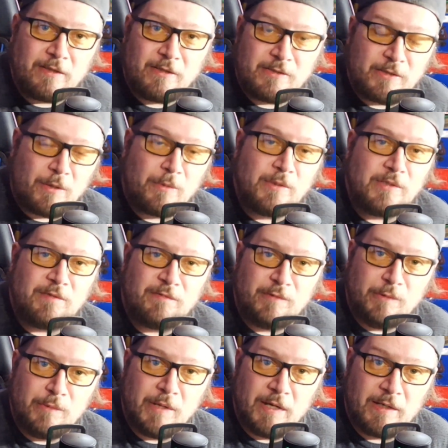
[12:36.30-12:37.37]
there's always a
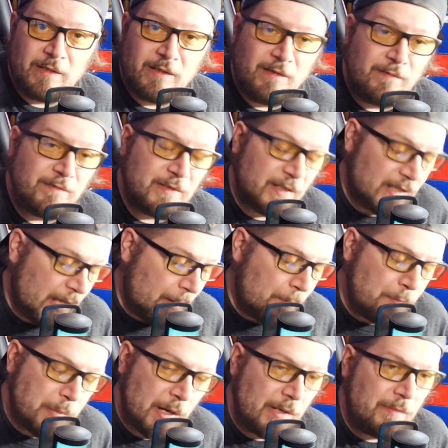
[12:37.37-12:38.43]
few negatives, and
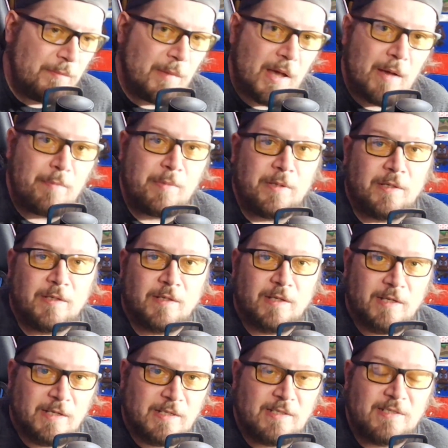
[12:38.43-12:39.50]
that button mapping
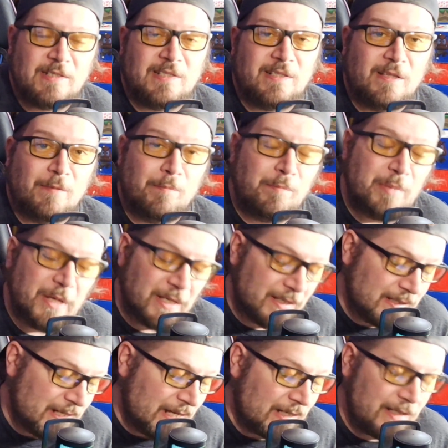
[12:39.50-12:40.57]
is the big
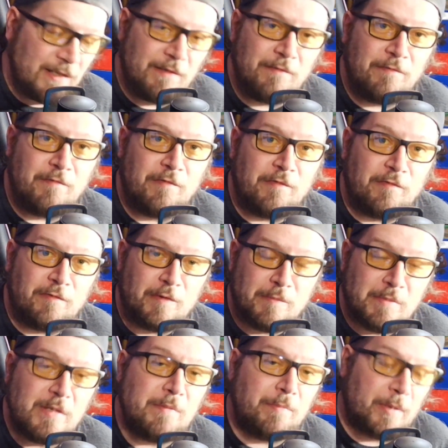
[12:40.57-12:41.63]
negative for
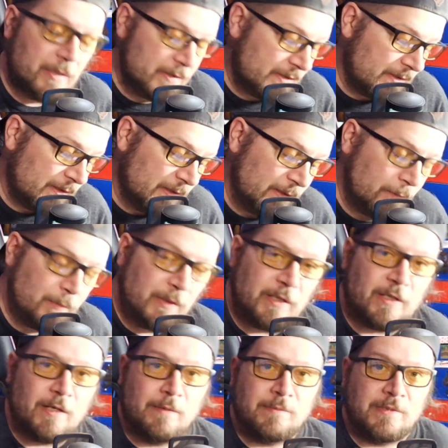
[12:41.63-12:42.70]
me personally when it
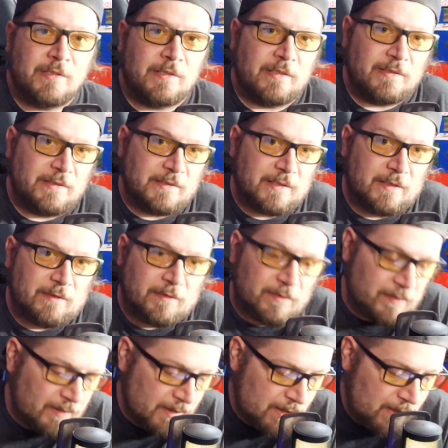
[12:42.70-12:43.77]
comes to these
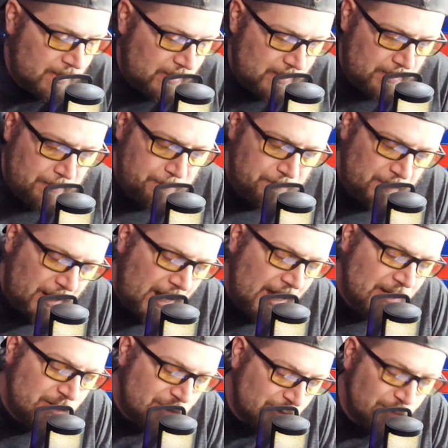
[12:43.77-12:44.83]
things. I
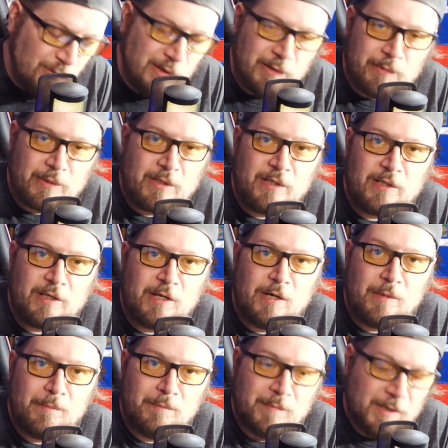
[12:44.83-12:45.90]
knew they were going to
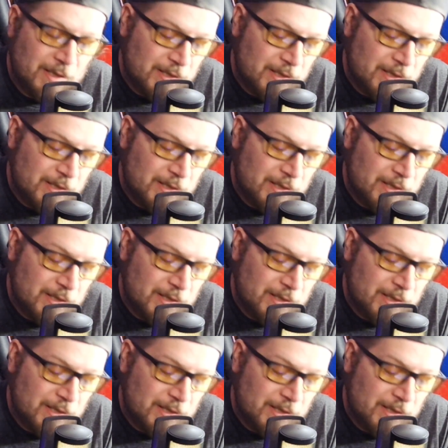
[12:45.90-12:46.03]
come